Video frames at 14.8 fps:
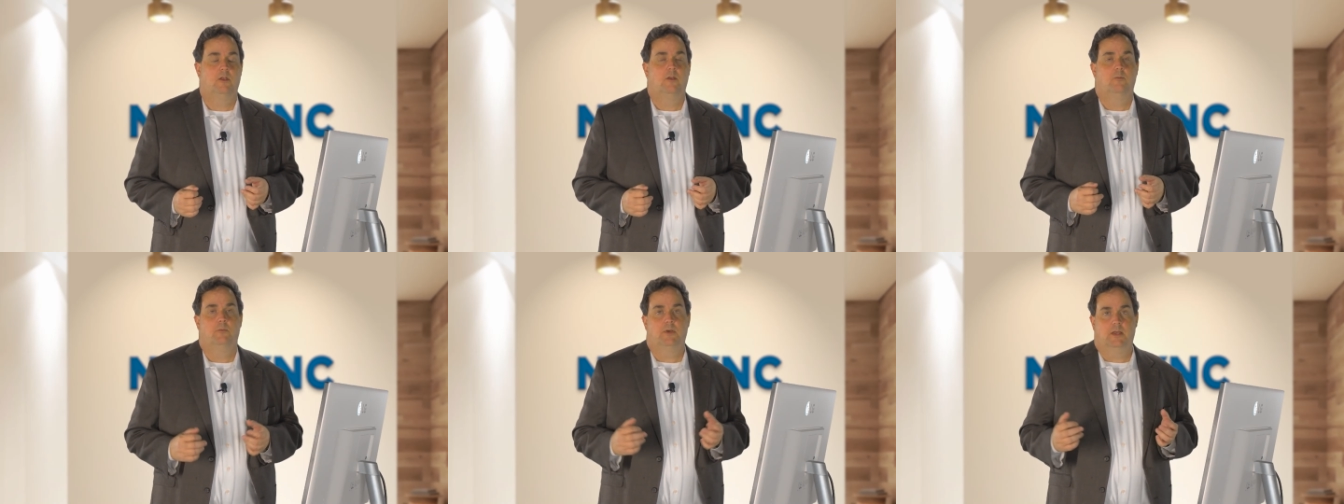
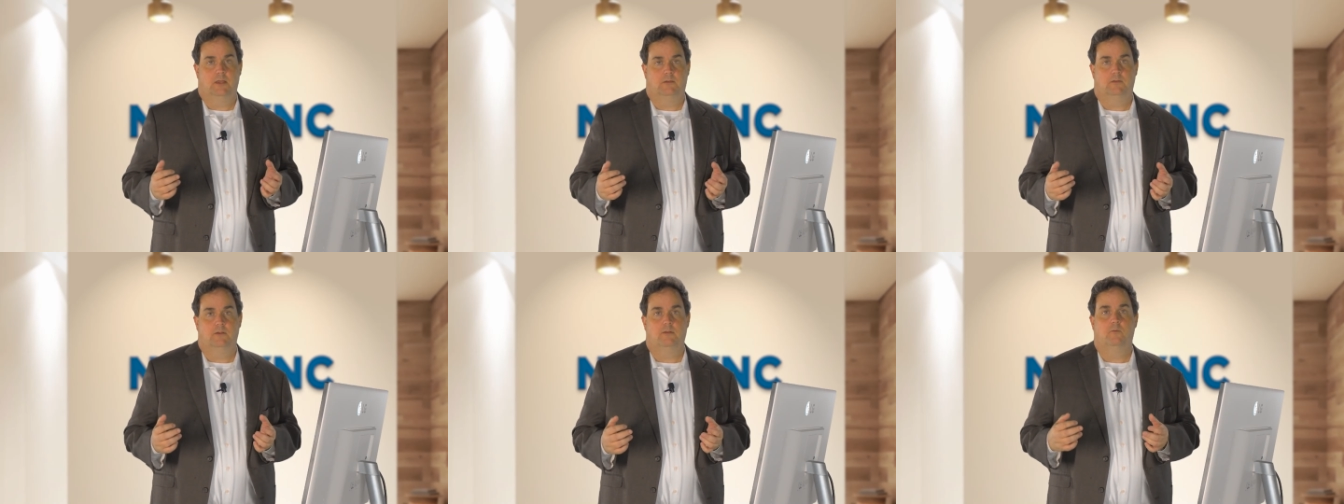
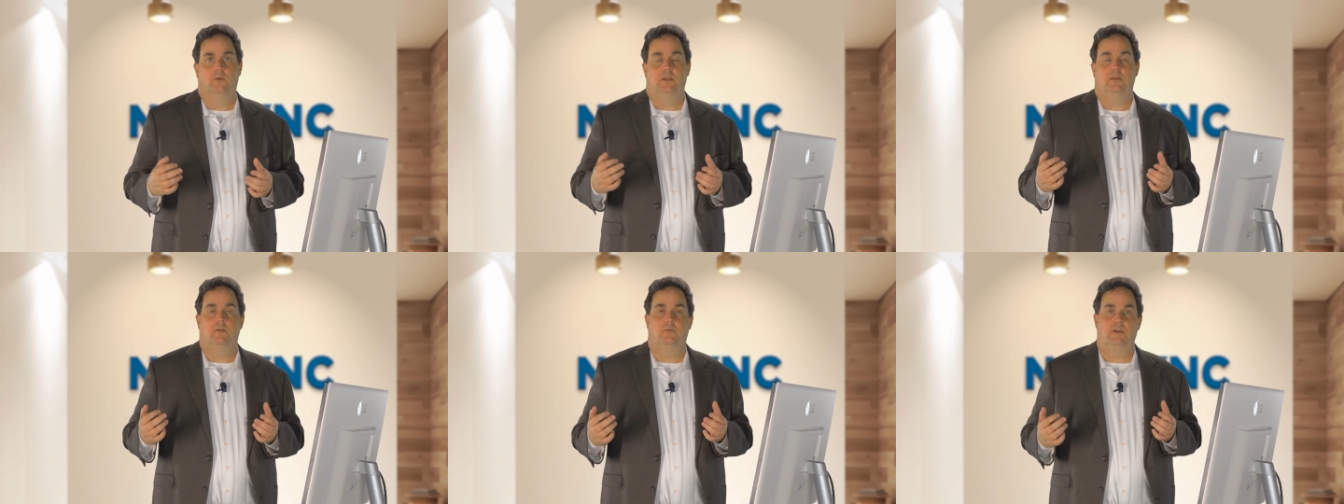But
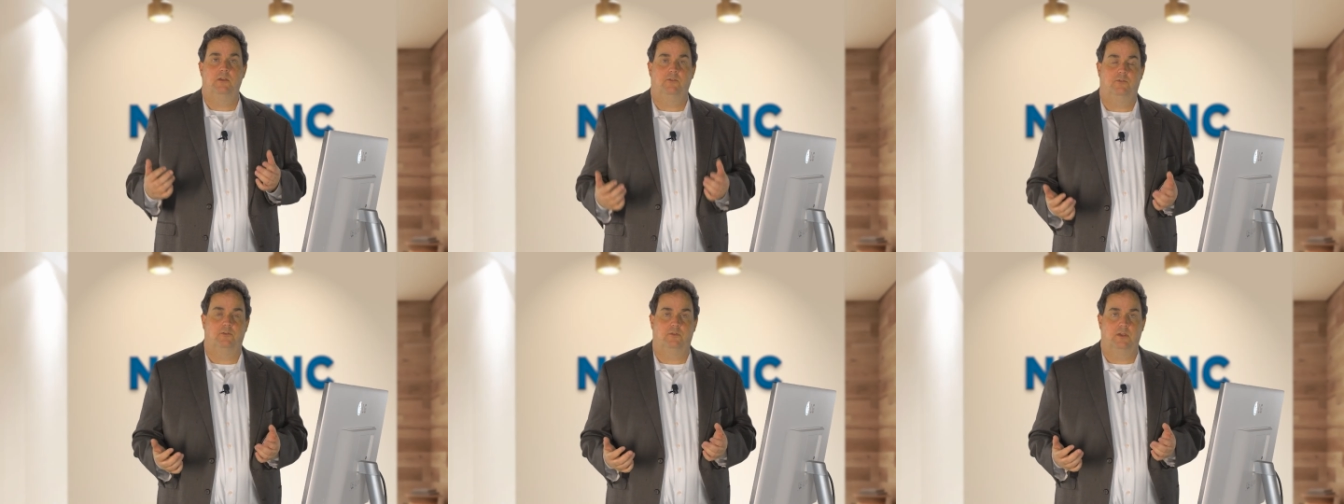when the
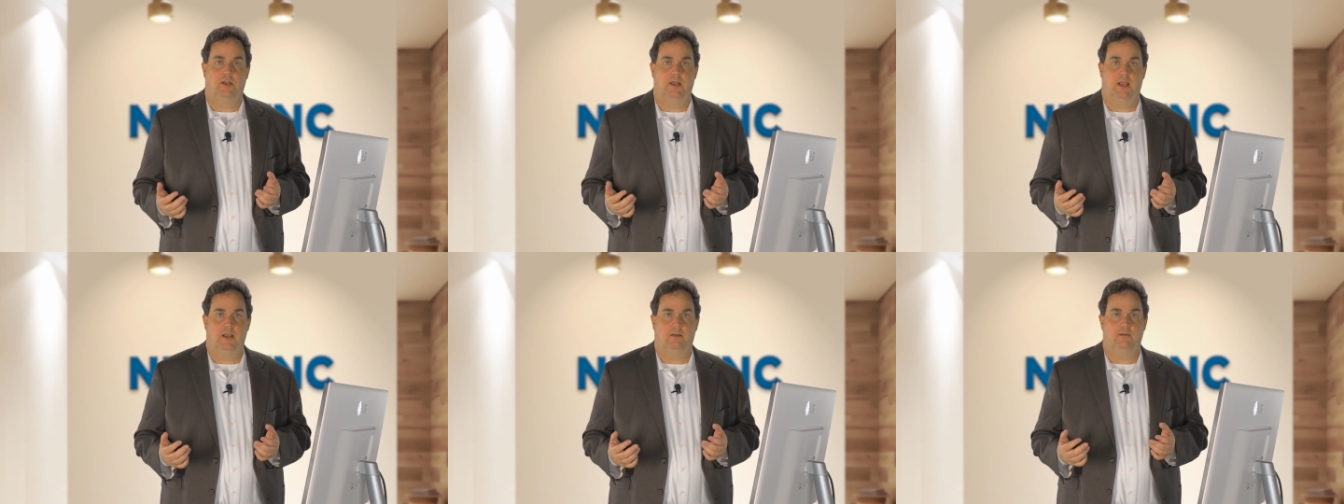users
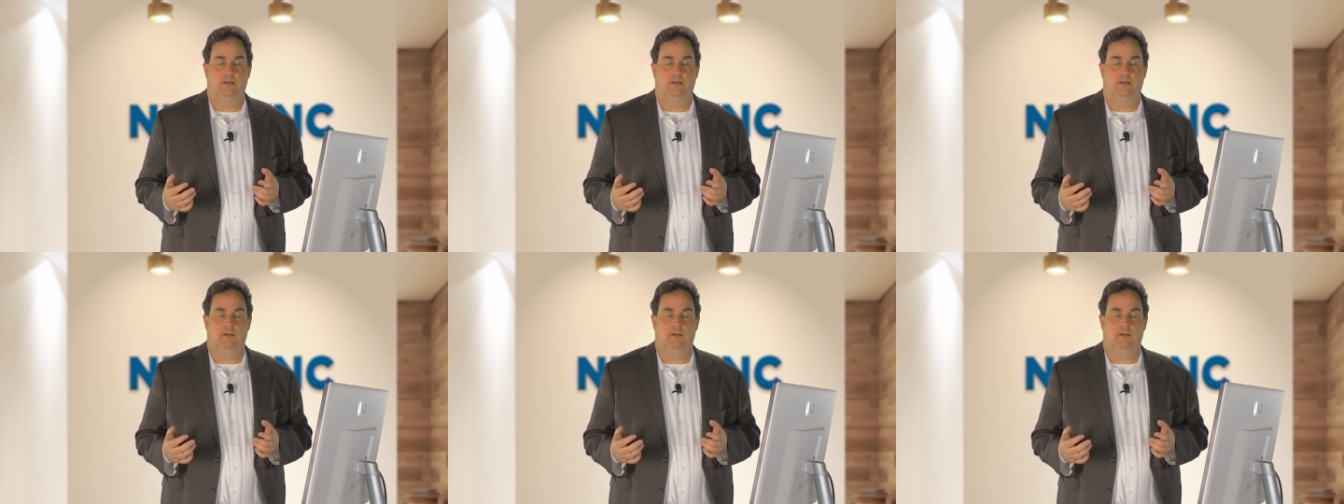connect,